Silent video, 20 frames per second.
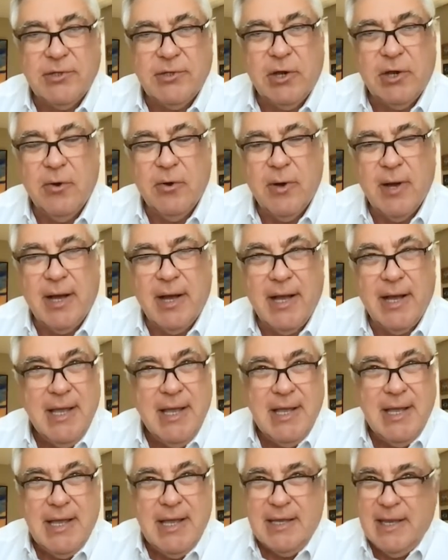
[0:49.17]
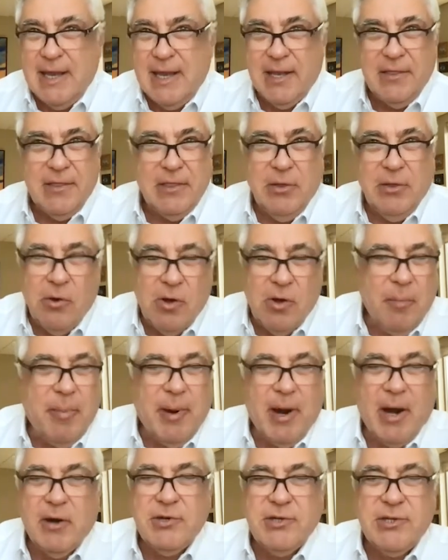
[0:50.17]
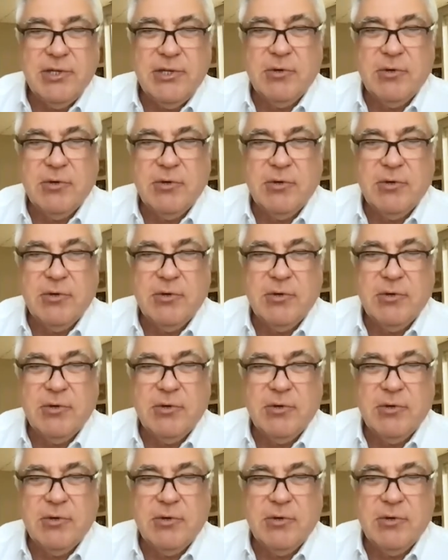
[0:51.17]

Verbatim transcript: So, uh, yeah, no comparison